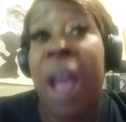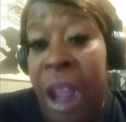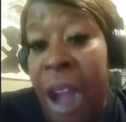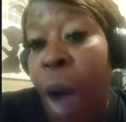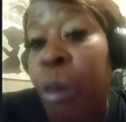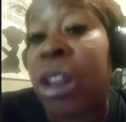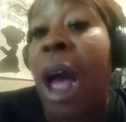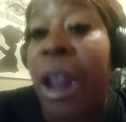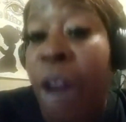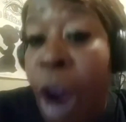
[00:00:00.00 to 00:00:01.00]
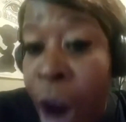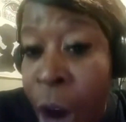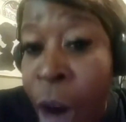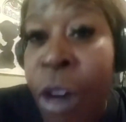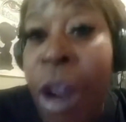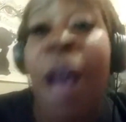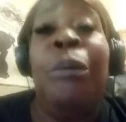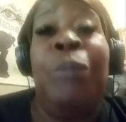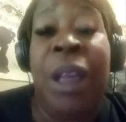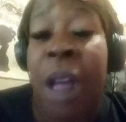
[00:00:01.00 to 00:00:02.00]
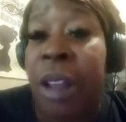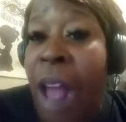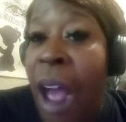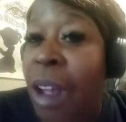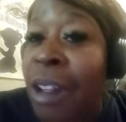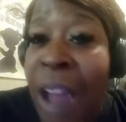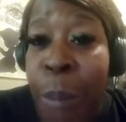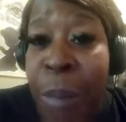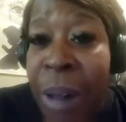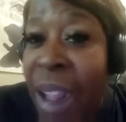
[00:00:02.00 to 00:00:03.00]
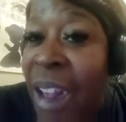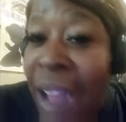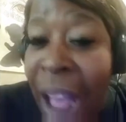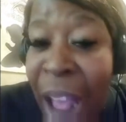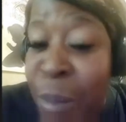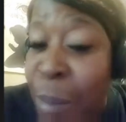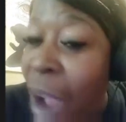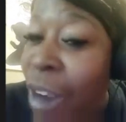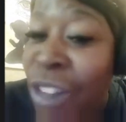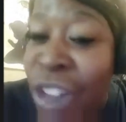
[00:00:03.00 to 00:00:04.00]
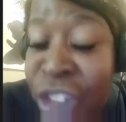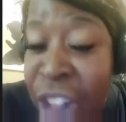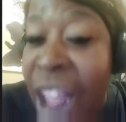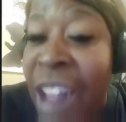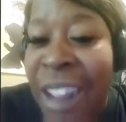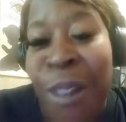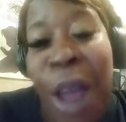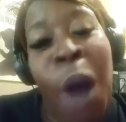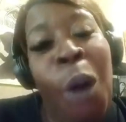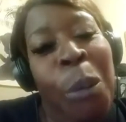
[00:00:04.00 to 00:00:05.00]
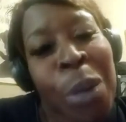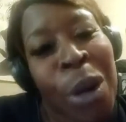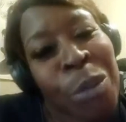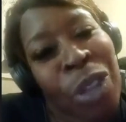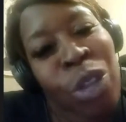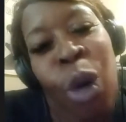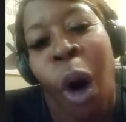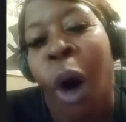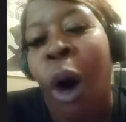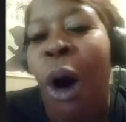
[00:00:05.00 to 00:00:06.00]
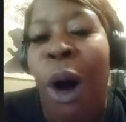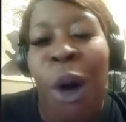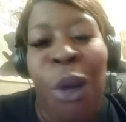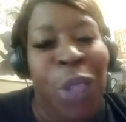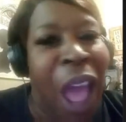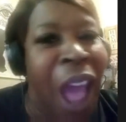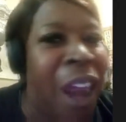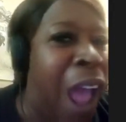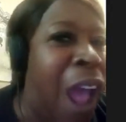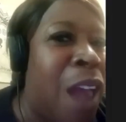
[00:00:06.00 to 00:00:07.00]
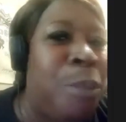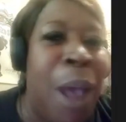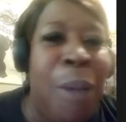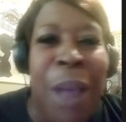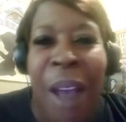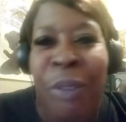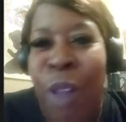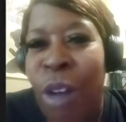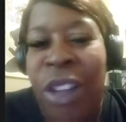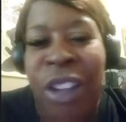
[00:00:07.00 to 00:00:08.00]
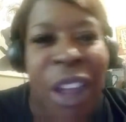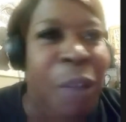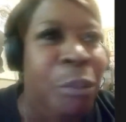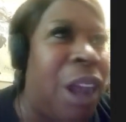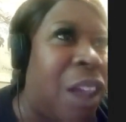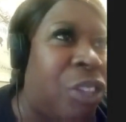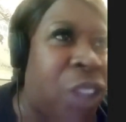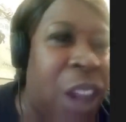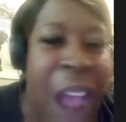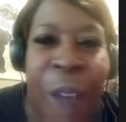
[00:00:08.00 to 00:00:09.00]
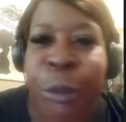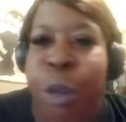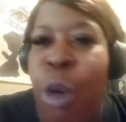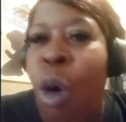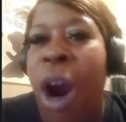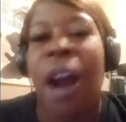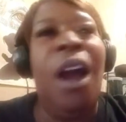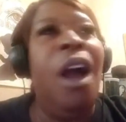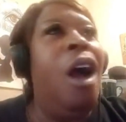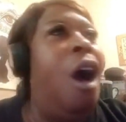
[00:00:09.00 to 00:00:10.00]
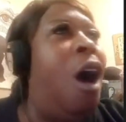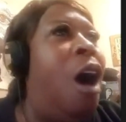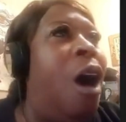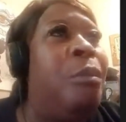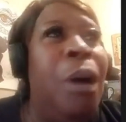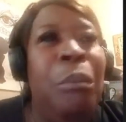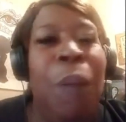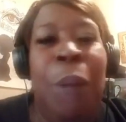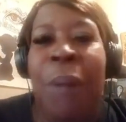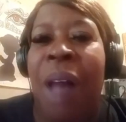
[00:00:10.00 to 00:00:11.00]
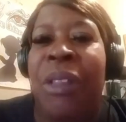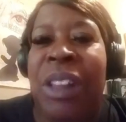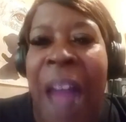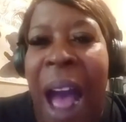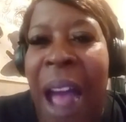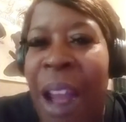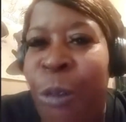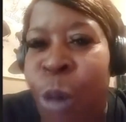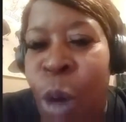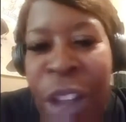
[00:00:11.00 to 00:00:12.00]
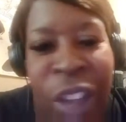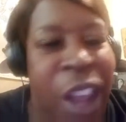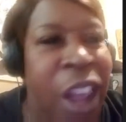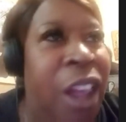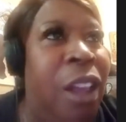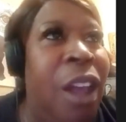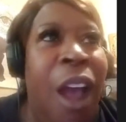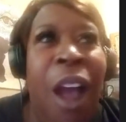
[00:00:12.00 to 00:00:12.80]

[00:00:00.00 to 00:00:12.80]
And I was kind of hurt because I could not believe the God of my understanding would put me through all that. I had a baby at 13, molested at 4. My mother died at 14.